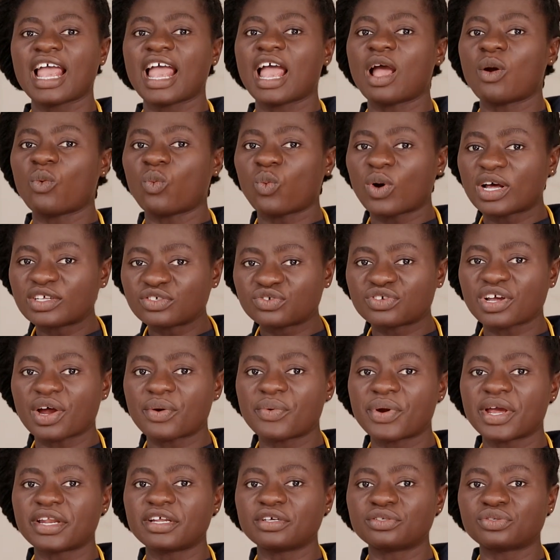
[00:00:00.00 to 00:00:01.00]
And once you are
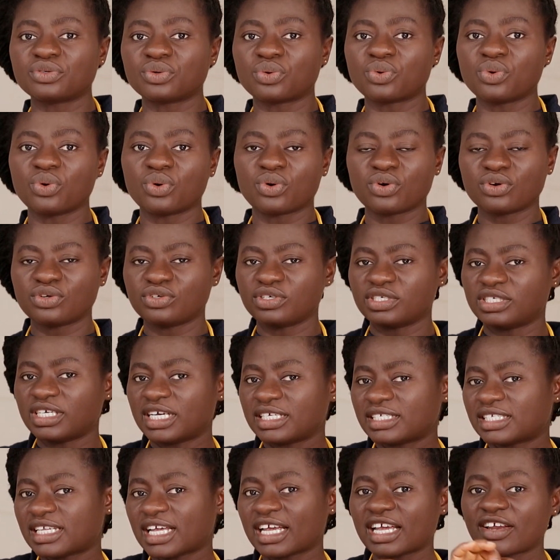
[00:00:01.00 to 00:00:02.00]
ready to cook, you
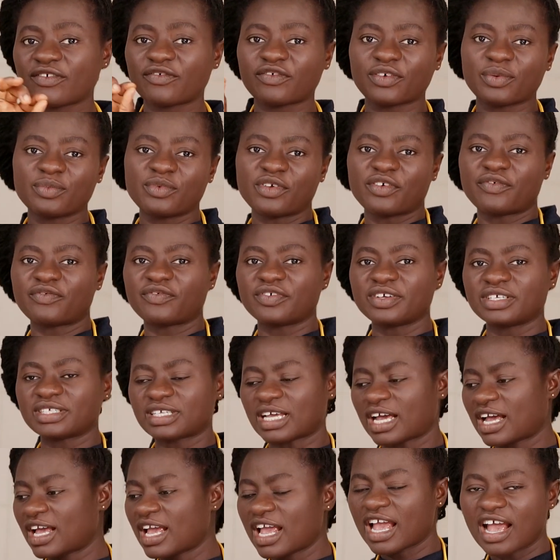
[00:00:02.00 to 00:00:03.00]
just take it from your
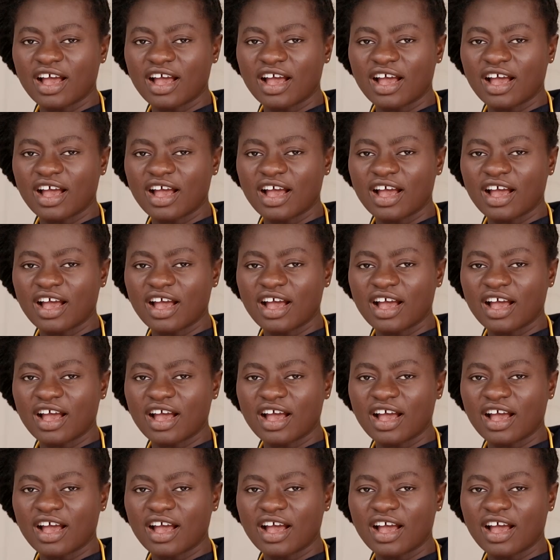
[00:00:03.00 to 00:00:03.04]
freezer